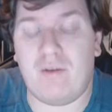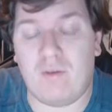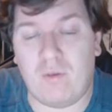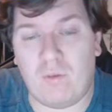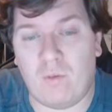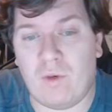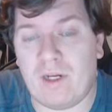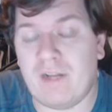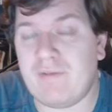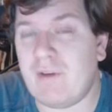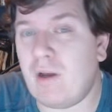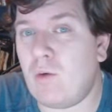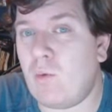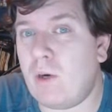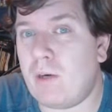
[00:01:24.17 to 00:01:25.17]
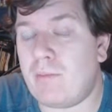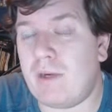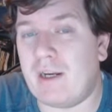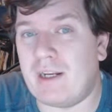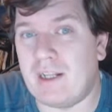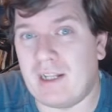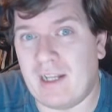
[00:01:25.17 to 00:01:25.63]
whenever I wear
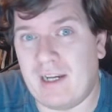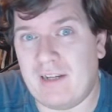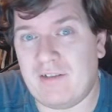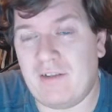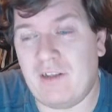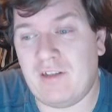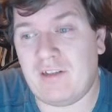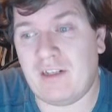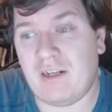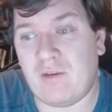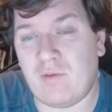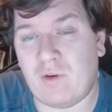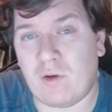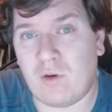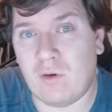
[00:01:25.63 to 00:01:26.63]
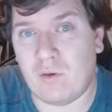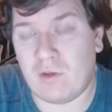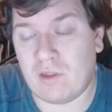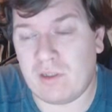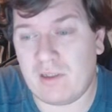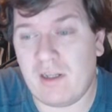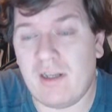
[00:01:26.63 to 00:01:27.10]
my glasses and I
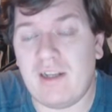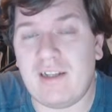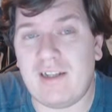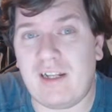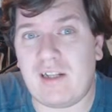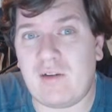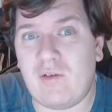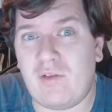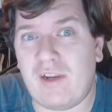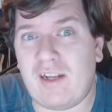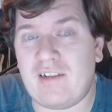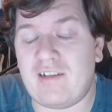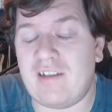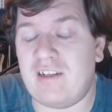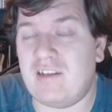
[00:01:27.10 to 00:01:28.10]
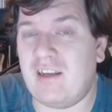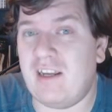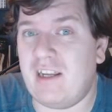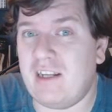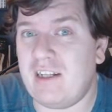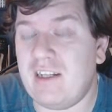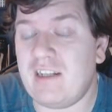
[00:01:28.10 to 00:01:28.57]
record, that creates this
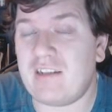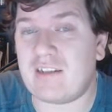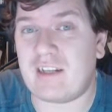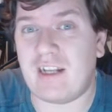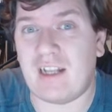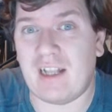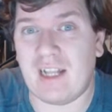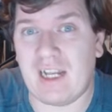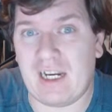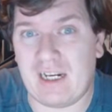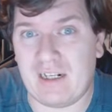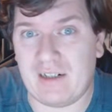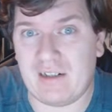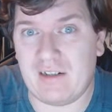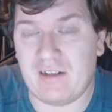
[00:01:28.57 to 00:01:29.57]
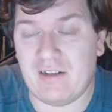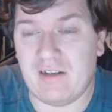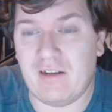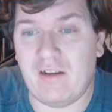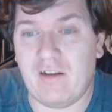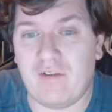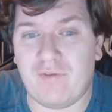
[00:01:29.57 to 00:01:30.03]
hideous glare
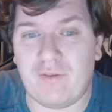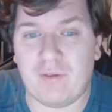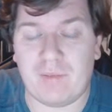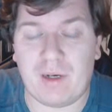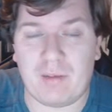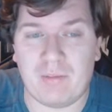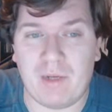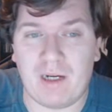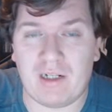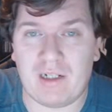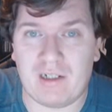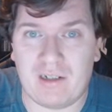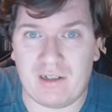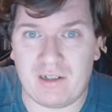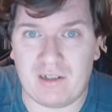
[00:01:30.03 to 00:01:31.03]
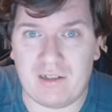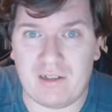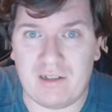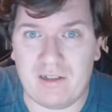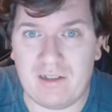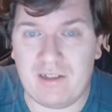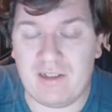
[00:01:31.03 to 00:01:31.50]
from my monitor.
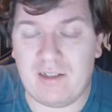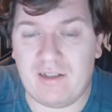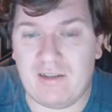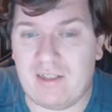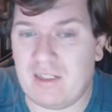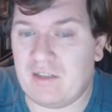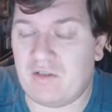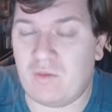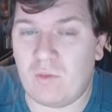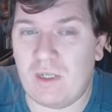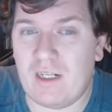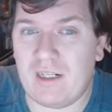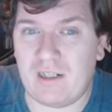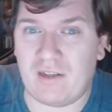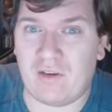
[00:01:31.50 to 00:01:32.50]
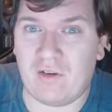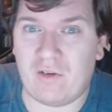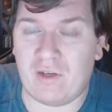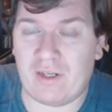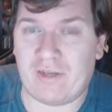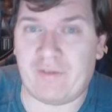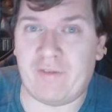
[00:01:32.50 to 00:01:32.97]
That's really
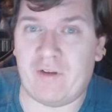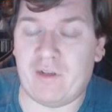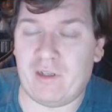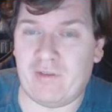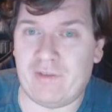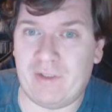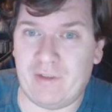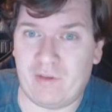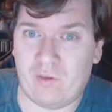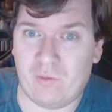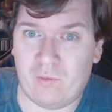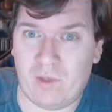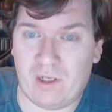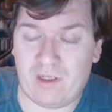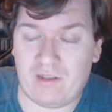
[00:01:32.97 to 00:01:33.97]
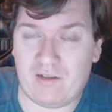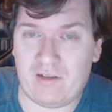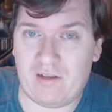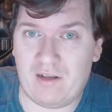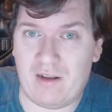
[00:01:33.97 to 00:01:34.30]
annoying for all of you to watch.